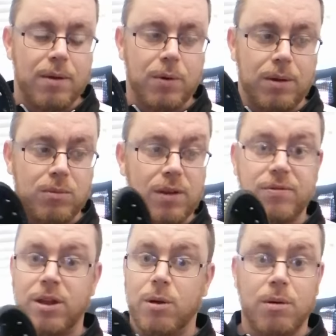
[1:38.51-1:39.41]
when I'm
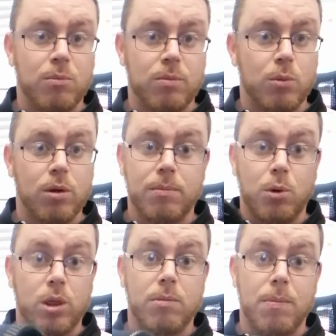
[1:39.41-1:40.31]
lifting more
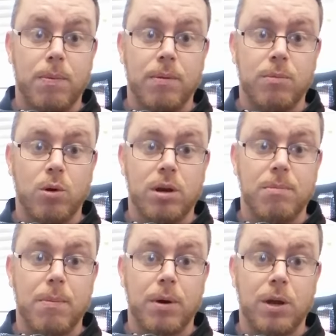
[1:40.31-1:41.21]
than
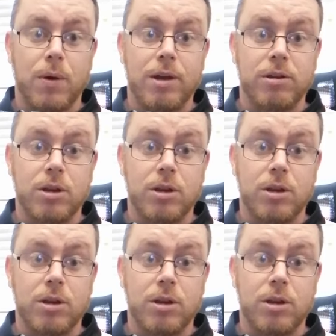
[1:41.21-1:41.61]
my body weight